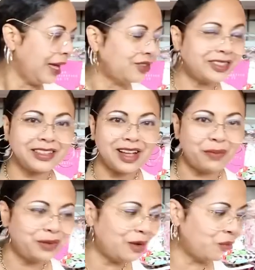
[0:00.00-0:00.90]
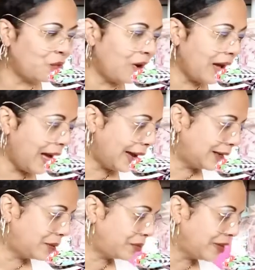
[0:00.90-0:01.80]
Just a couple of more
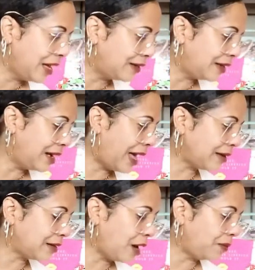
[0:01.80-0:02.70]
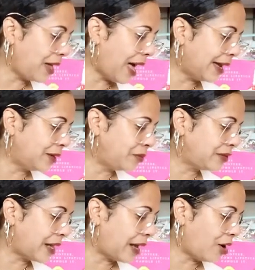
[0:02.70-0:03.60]
items. The next couple of
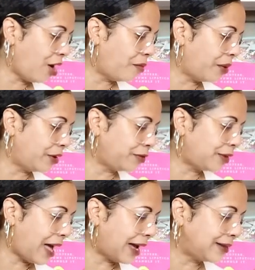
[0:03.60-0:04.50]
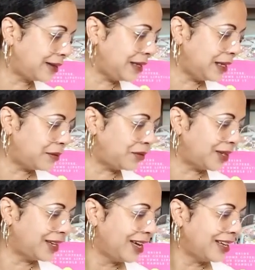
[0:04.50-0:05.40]
items that are butterfly
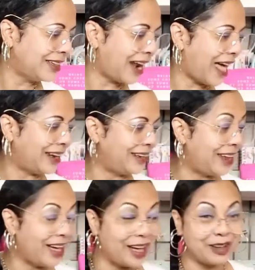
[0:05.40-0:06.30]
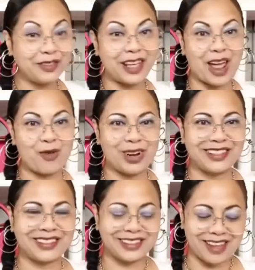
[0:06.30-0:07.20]
themed that I love that I
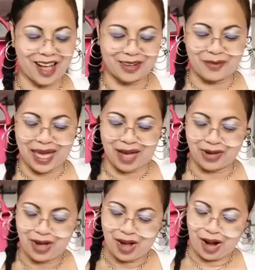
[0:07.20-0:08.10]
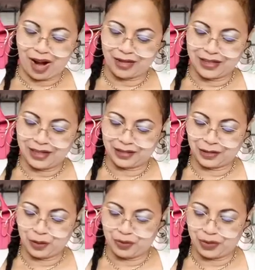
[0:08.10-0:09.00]
wanted to talk about are these
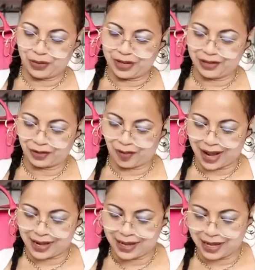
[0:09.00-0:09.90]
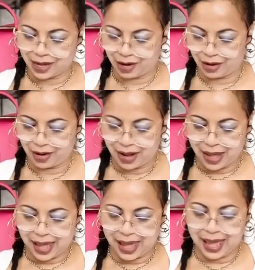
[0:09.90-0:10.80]
two beauties right here,
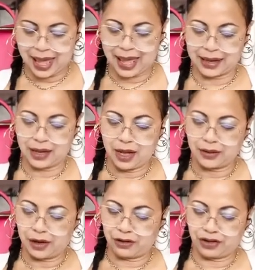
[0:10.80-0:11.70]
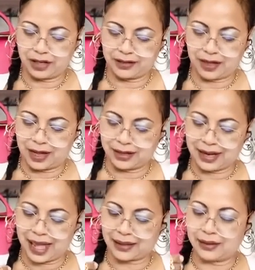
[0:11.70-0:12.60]
and they're just a
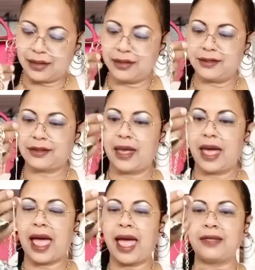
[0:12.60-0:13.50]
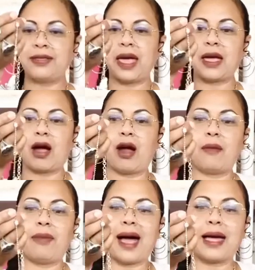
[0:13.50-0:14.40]
necklace, and they
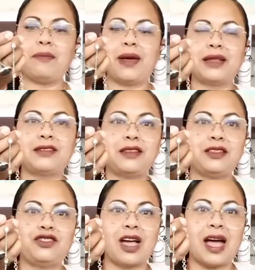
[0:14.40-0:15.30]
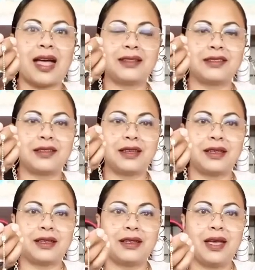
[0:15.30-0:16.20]
are by Betsey
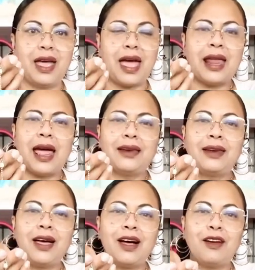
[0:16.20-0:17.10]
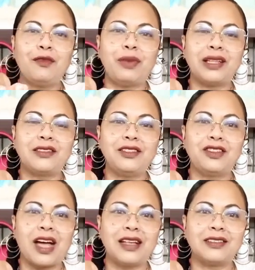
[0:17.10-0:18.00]
Johnson. And I love Betsey
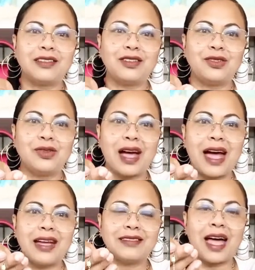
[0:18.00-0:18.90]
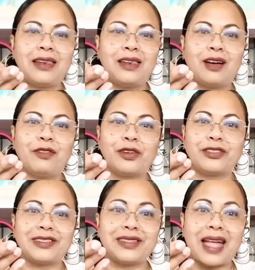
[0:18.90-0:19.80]
Johnson, you guys. love her
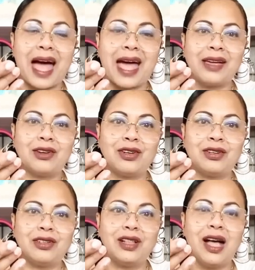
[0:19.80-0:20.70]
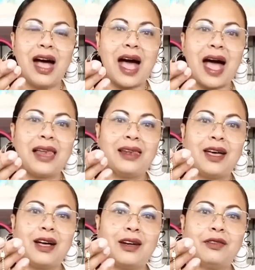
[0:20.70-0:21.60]
style. I
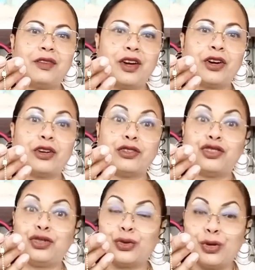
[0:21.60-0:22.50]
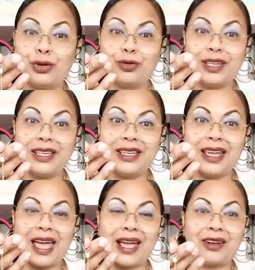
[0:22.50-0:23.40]
love her
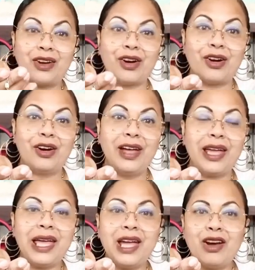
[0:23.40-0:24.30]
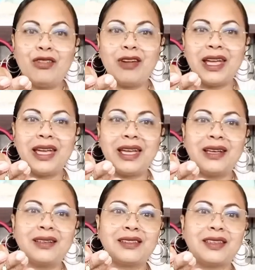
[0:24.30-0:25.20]
jewelry and her
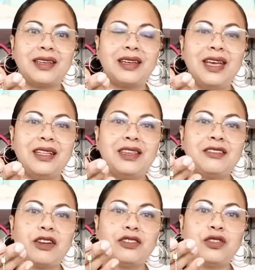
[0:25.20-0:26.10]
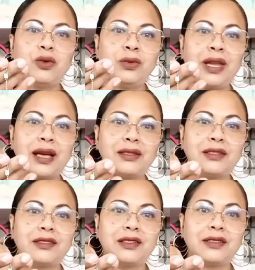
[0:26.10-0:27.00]
earrings, and these are two
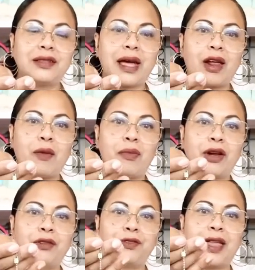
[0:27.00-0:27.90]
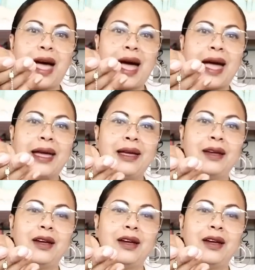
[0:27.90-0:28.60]
necklaces that are butterfly,